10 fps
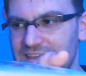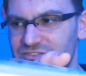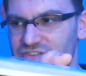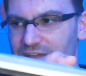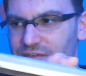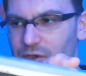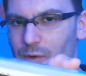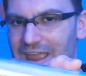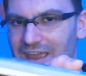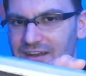just have it go
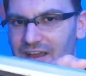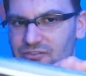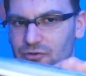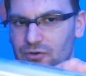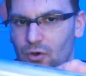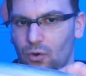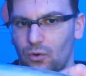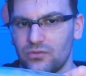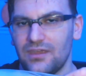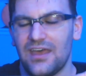anhyzer and
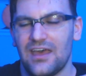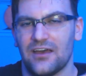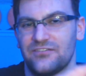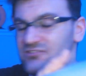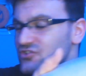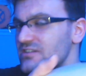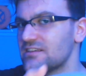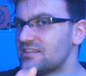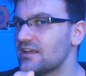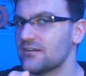hold. Eventually
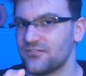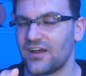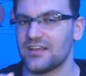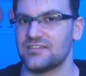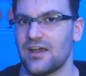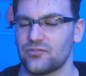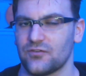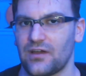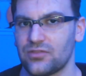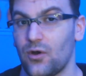this thing fights out. So if
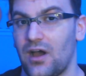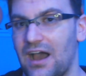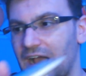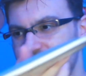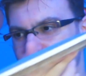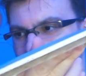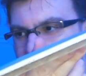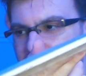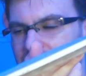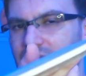I throw a hyzer
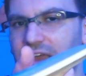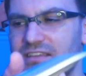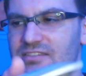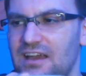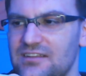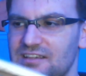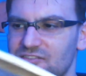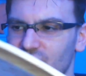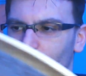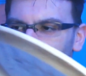with it, it's not
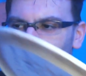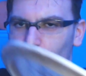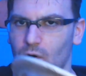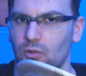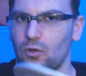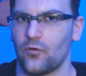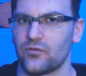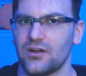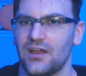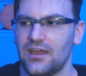essentially going to roll
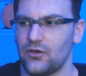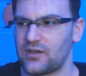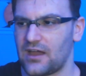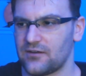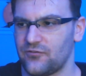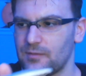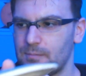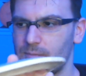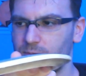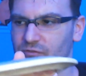over. It'll kind of flip
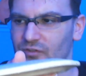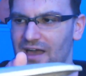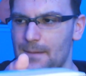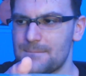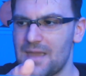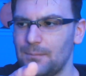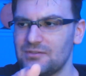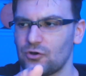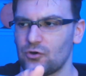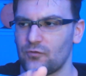up to flat, maybe
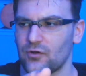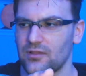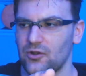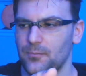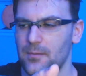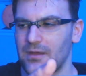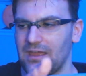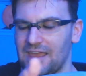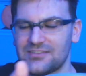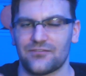turn over a little bit, but
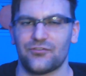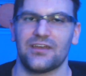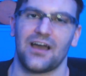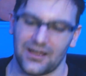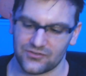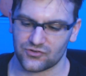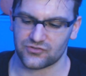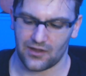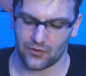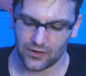it definitely hyzers
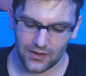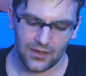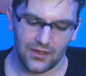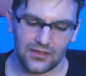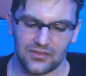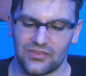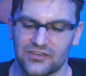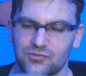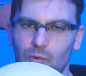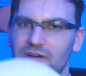out.
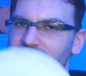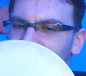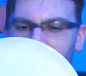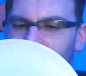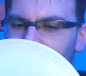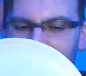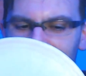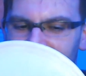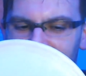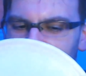This one is definitely
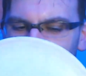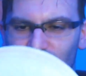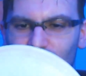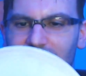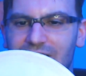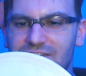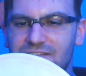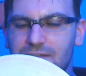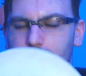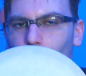just the
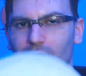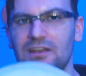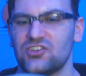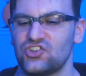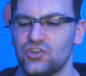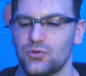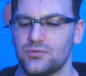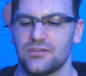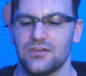straightest point and shoot